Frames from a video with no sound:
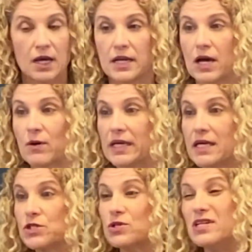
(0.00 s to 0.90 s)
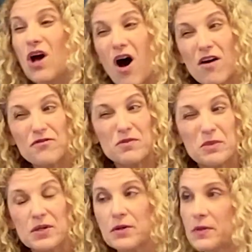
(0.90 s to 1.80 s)
Now, in case you're not
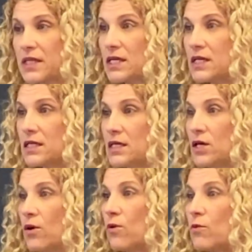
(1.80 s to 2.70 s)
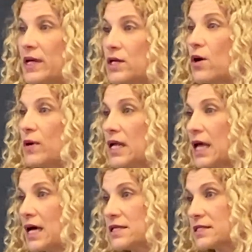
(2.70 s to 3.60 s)
familiar with it, we know it
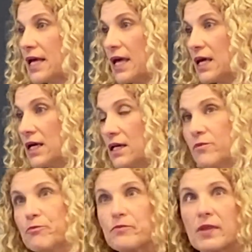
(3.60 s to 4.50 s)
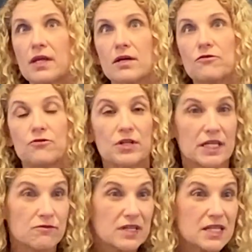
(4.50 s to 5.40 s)
as a
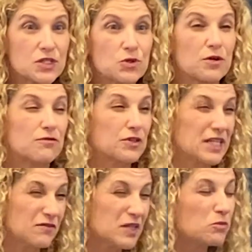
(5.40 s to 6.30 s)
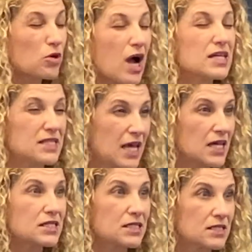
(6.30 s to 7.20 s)
forgiveness or a forgiving
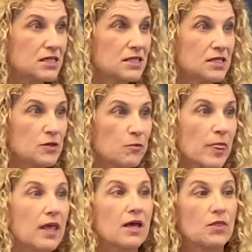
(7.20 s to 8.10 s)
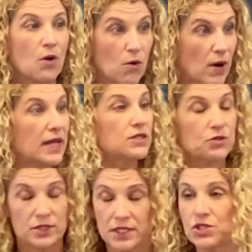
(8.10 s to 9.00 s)
process. In the Hawaiian
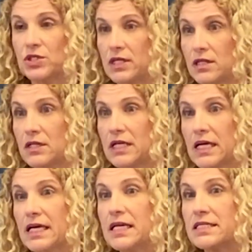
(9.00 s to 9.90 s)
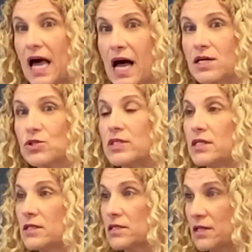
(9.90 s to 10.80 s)
tradition, it's
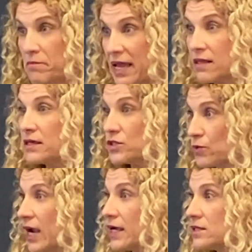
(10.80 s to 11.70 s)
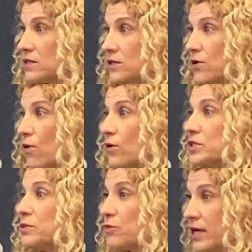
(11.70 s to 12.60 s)
actually to make things right or
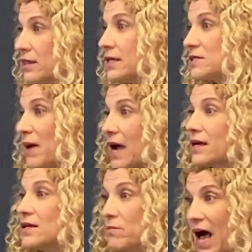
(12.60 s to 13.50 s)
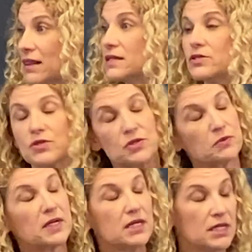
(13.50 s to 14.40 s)
to bring things back into balance, is
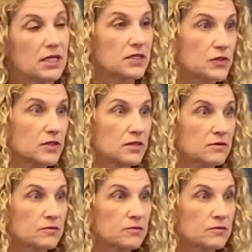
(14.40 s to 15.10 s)
what it is.